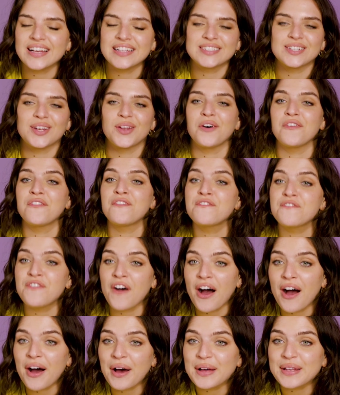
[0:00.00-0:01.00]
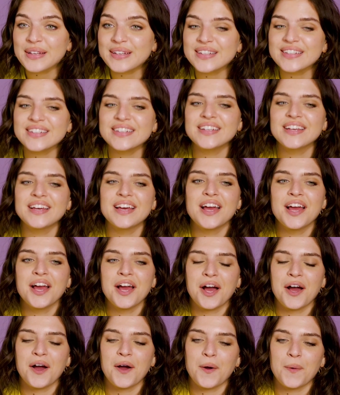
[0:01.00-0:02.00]
it's a lot of fun.
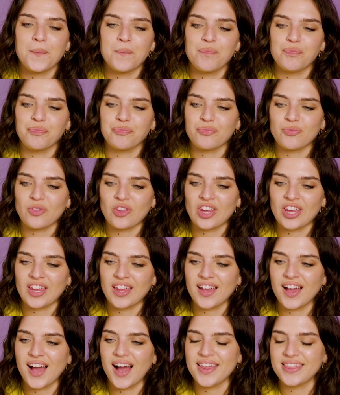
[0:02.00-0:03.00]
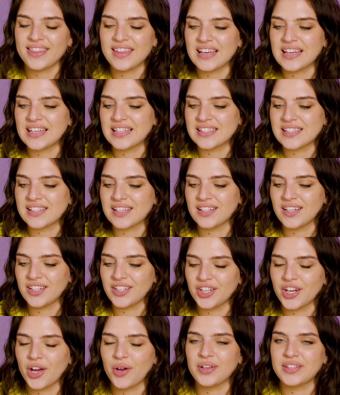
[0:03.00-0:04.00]
I think it's gonna,
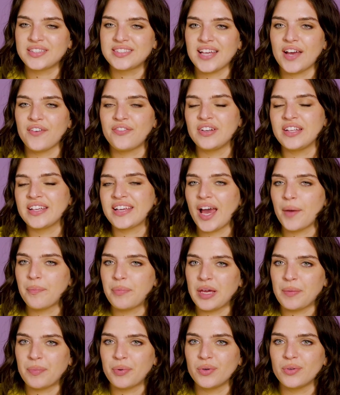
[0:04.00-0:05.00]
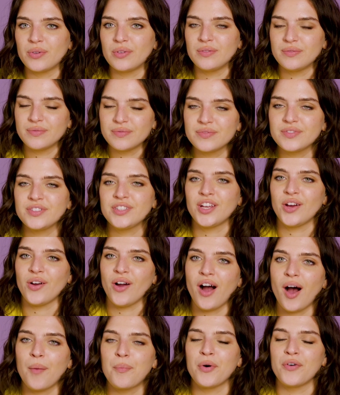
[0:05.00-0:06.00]
you know, definitely get people, you know,
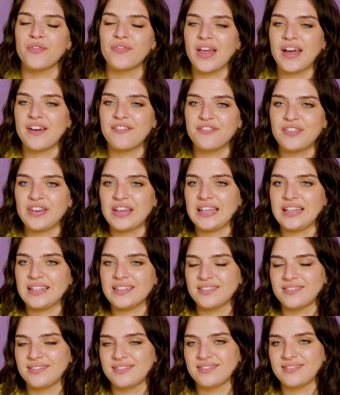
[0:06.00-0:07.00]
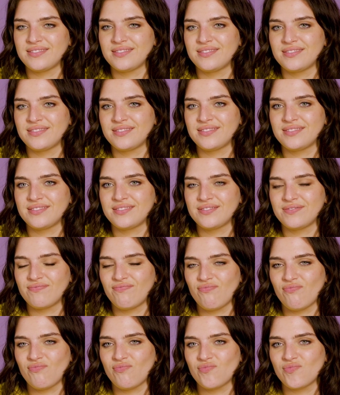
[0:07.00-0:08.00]
up off their feet.
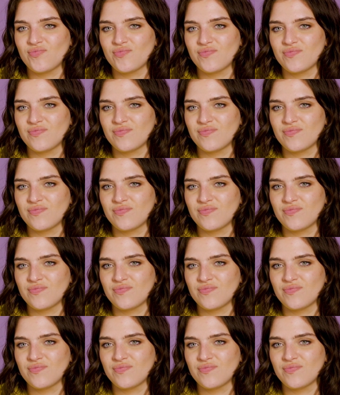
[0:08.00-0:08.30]
Okay,